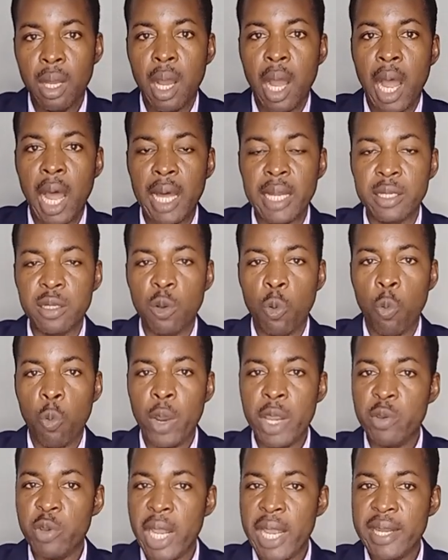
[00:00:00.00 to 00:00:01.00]
And
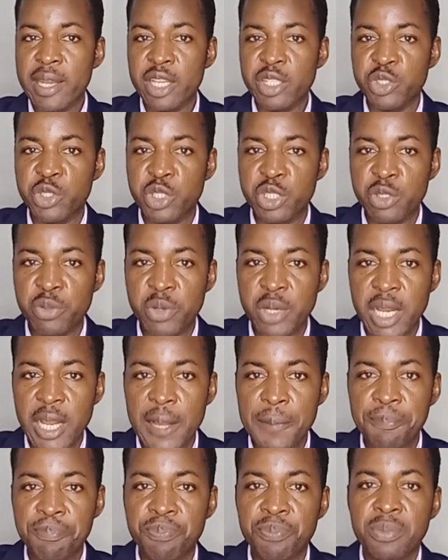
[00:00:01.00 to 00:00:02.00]
when you are in
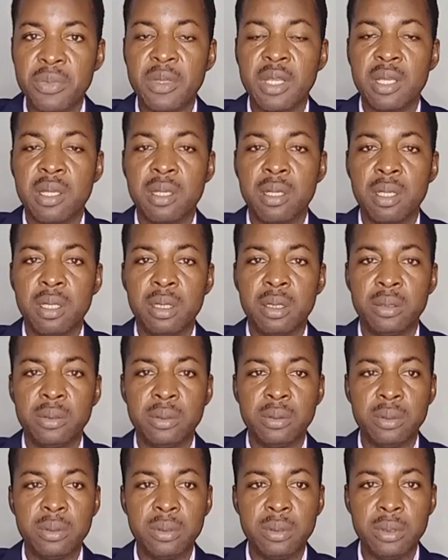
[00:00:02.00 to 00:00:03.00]
Nigeria,
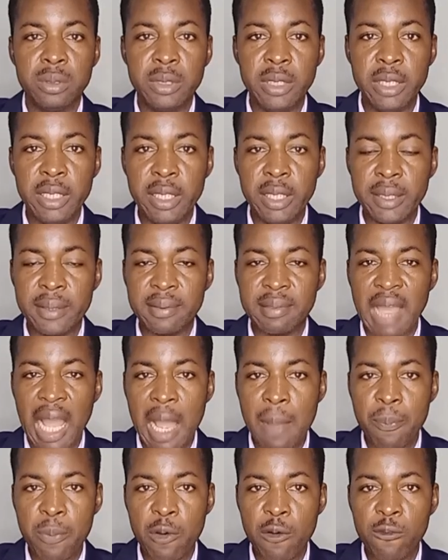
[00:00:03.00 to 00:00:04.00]
the
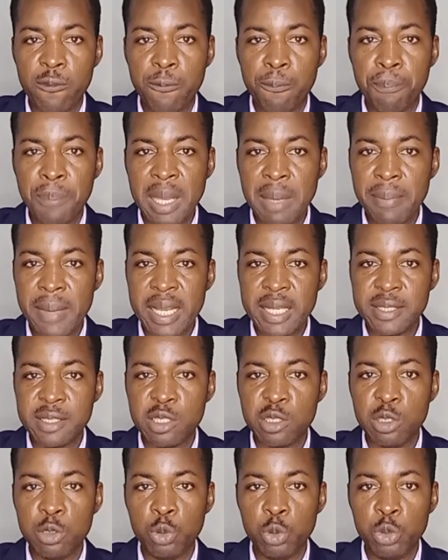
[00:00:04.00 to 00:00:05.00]
type of
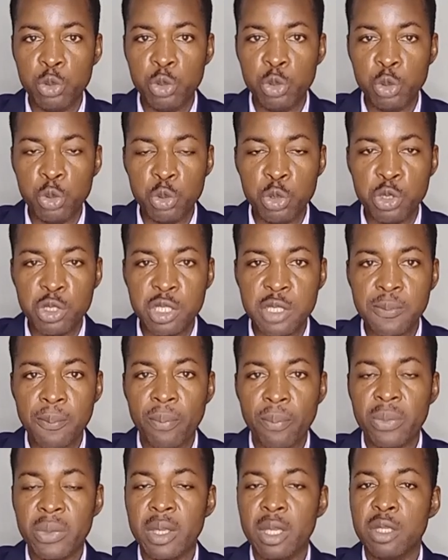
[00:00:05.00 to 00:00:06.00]
payment you use
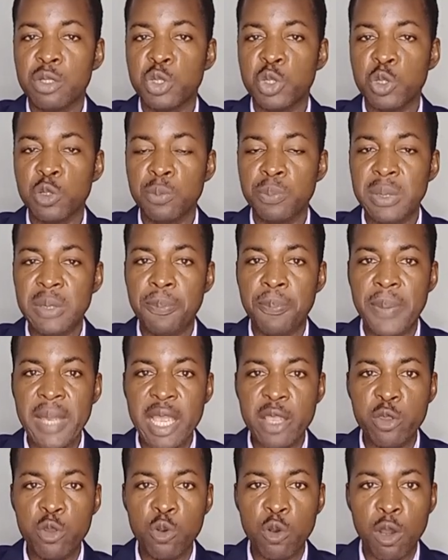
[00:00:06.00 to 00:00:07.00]
should be
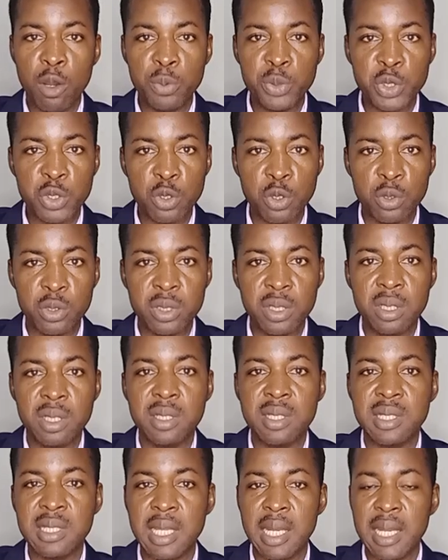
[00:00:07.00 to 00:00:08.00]
pay you option.
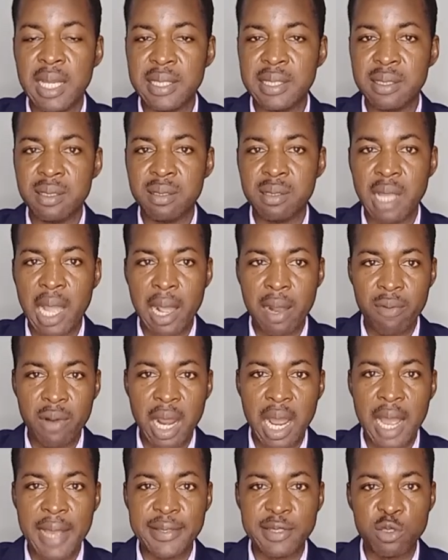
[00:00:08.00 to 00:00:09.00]
Select
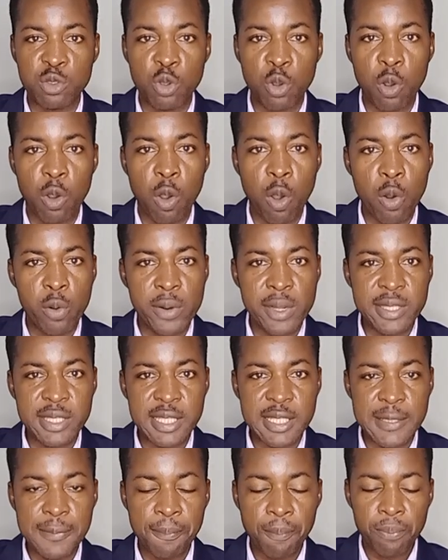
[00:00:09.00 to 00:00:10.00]
Naira as your
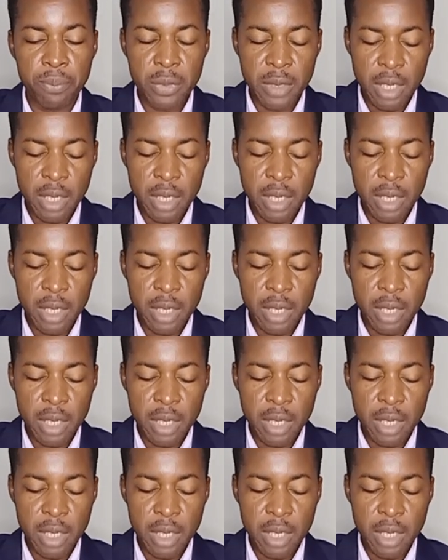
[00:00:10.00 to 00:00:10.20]
currency.